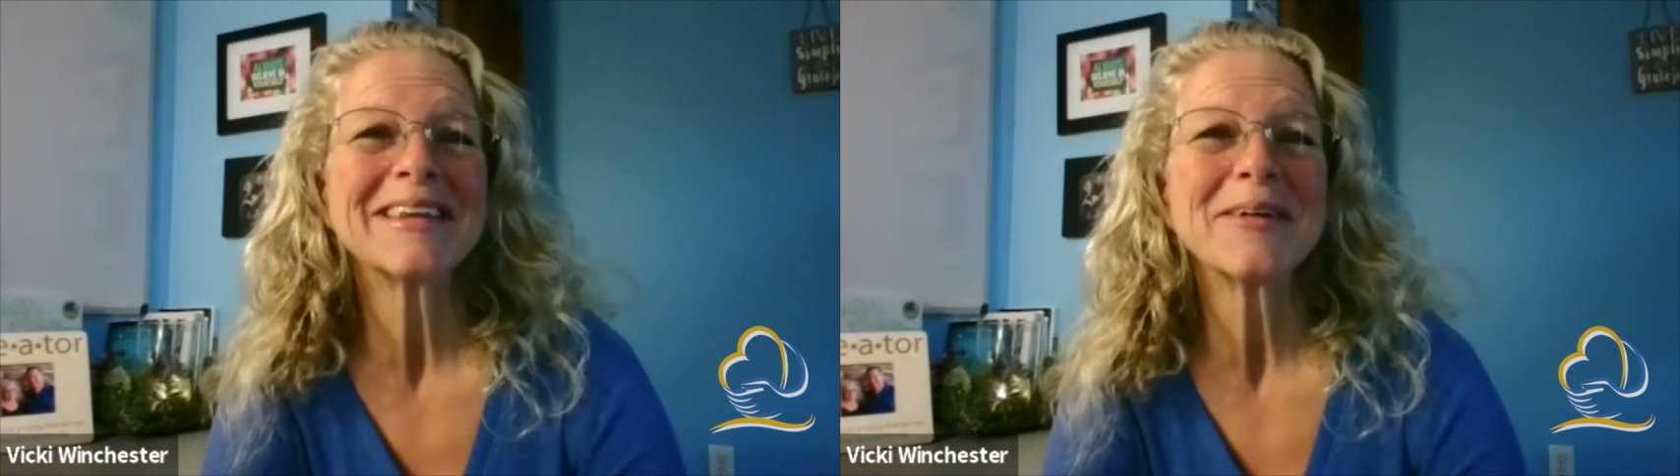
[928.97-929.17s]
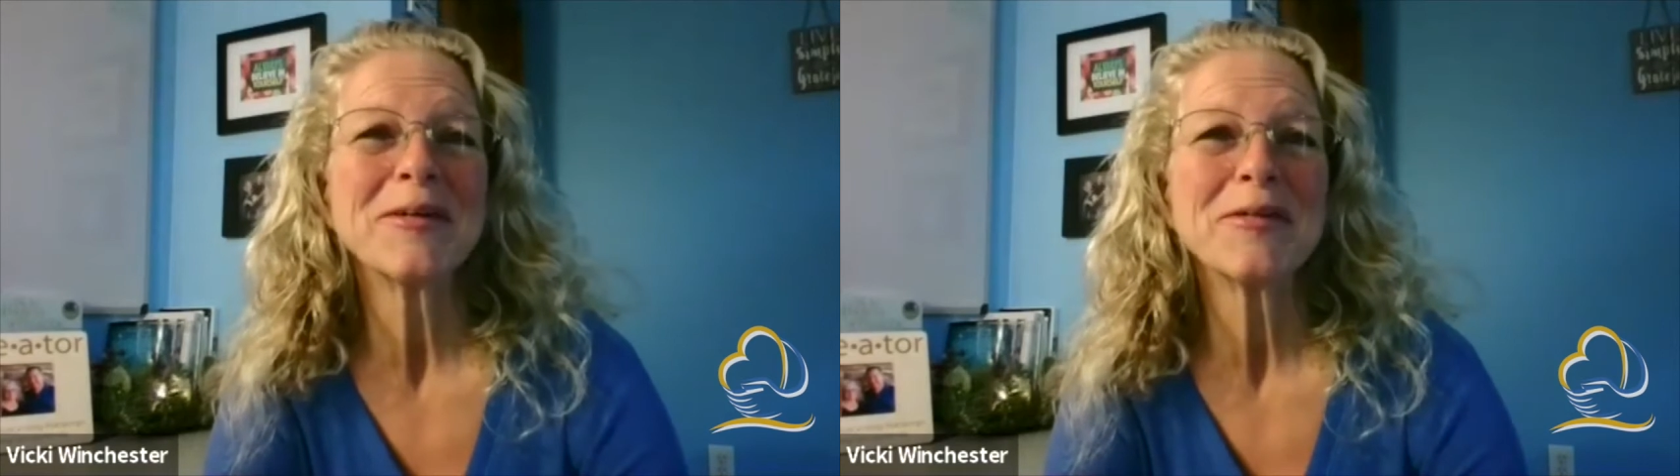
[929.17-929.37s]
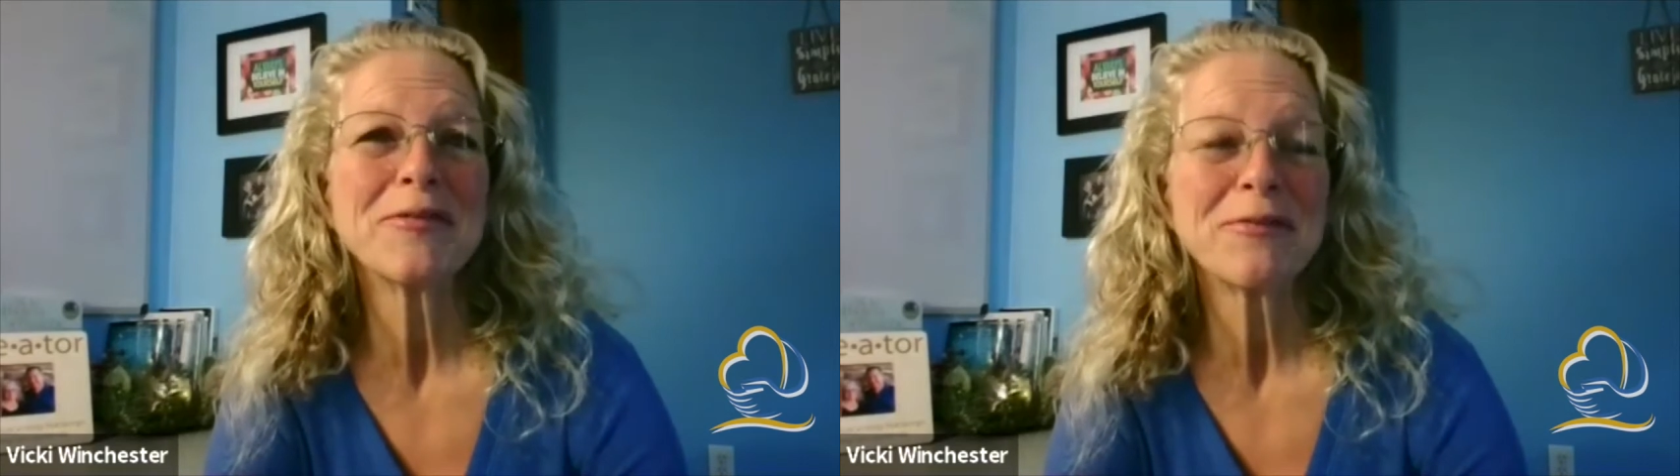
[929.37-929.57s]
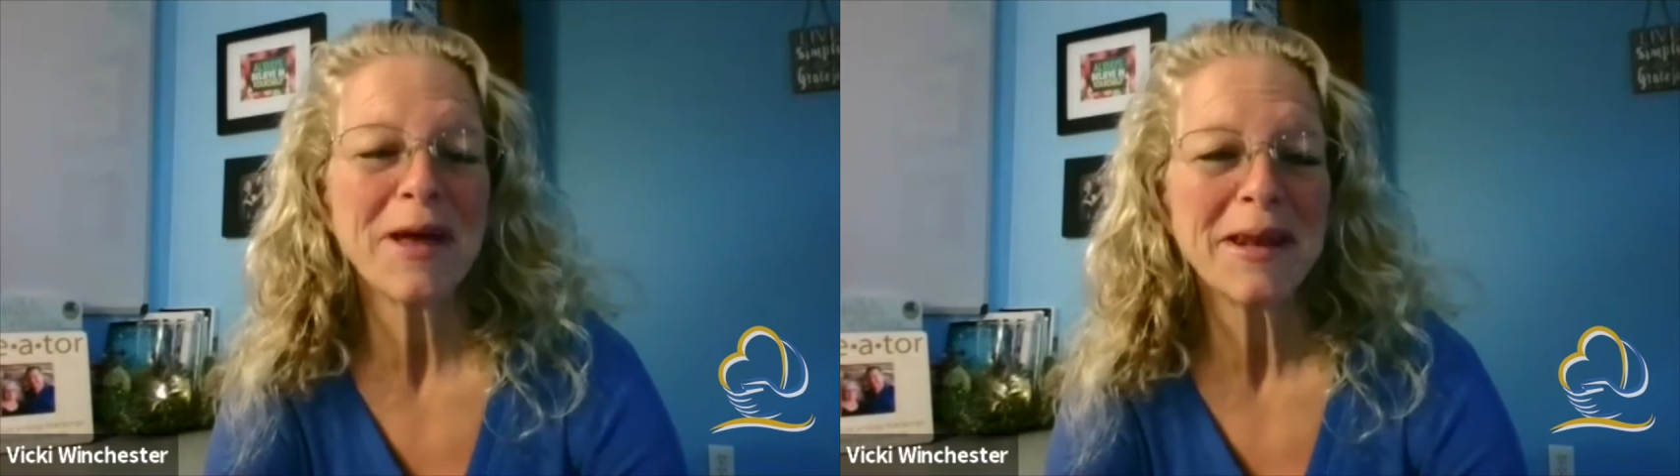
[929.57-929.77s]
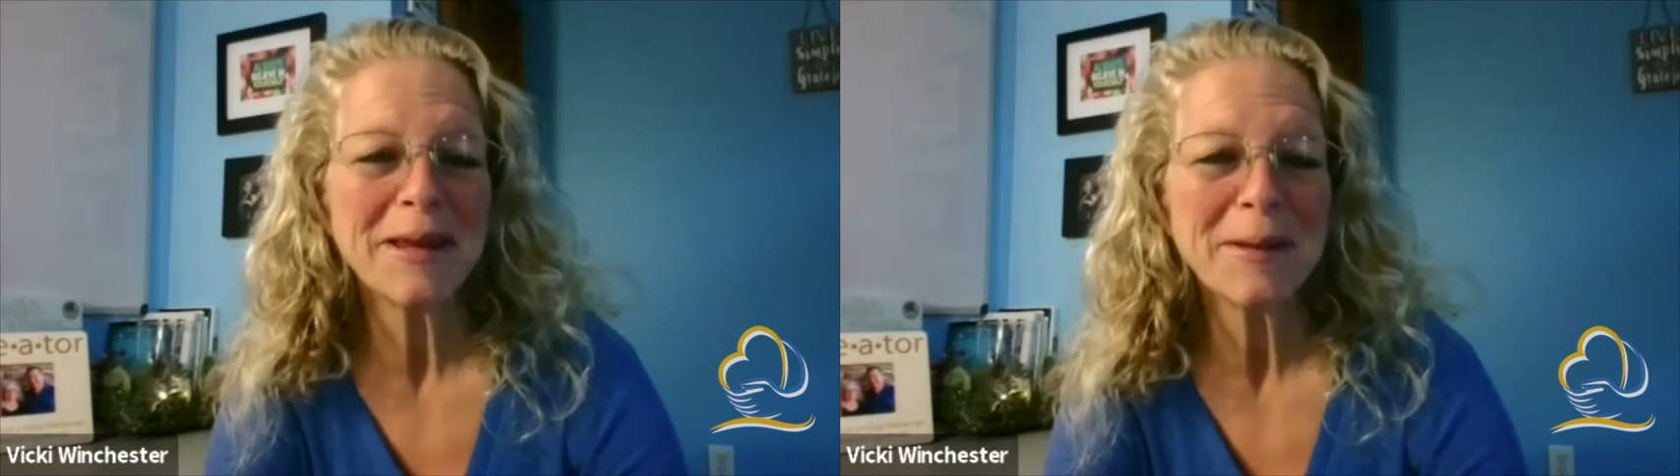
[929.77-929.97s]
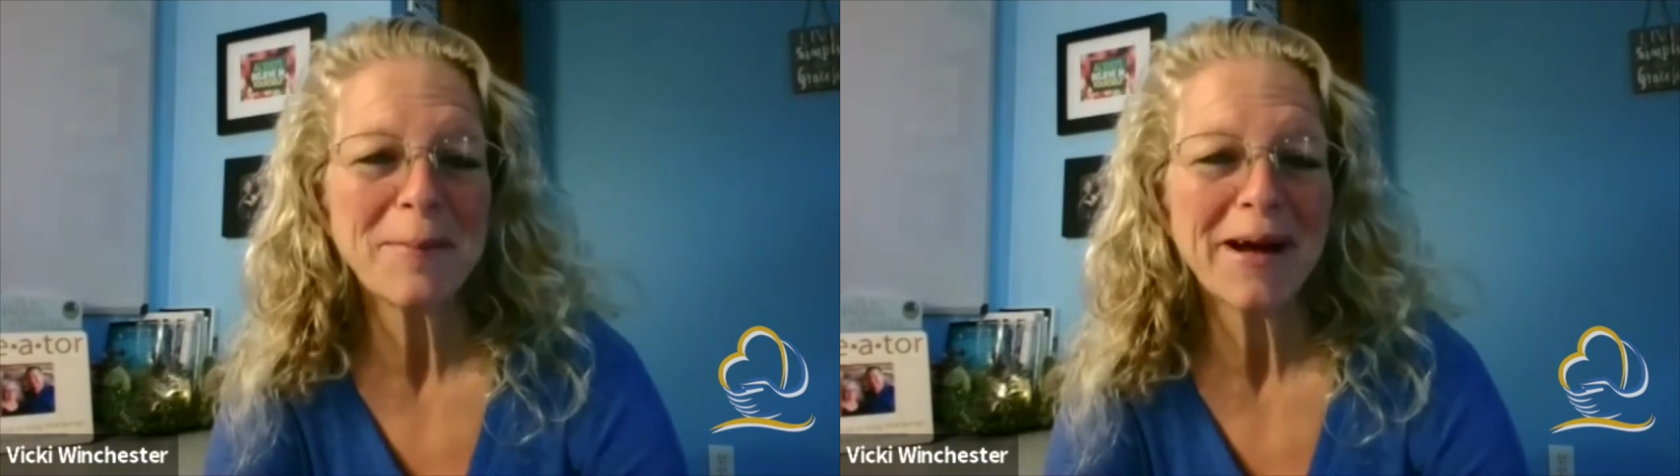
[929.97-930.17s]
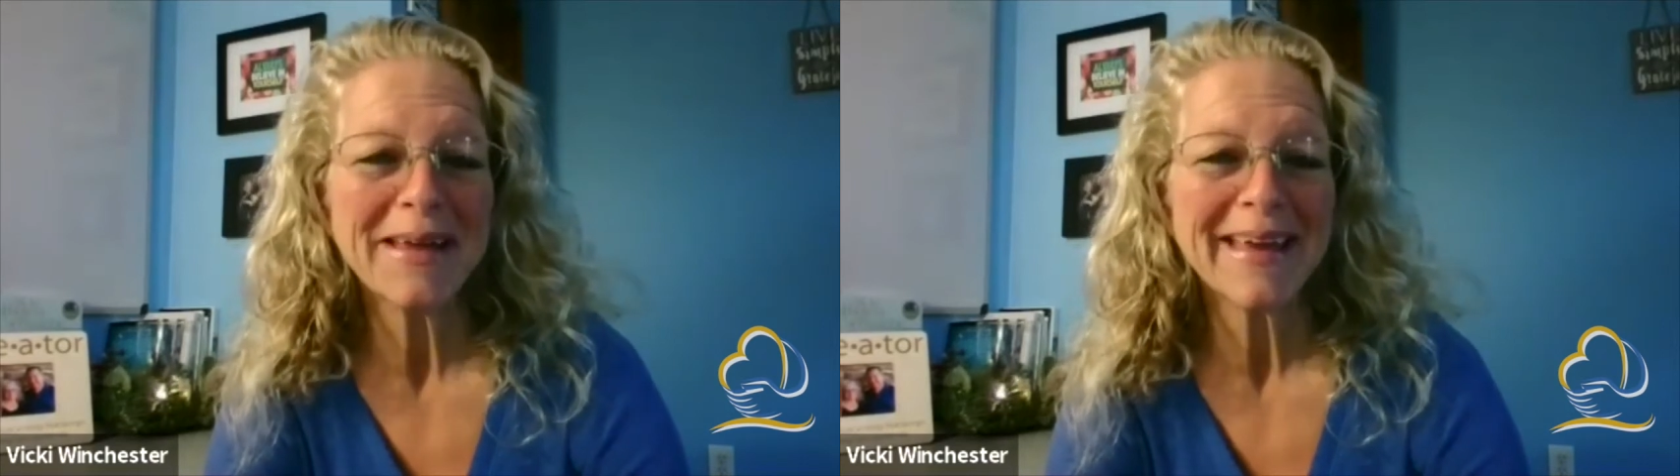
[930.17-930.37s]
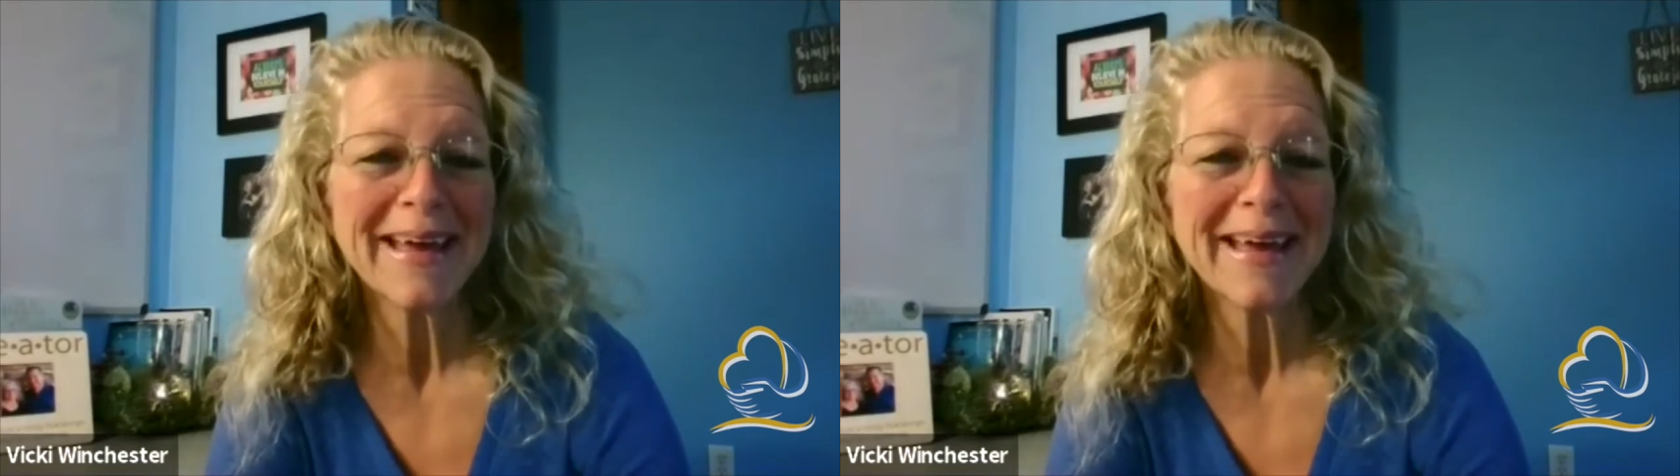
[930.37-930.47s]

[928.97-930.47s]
so offended by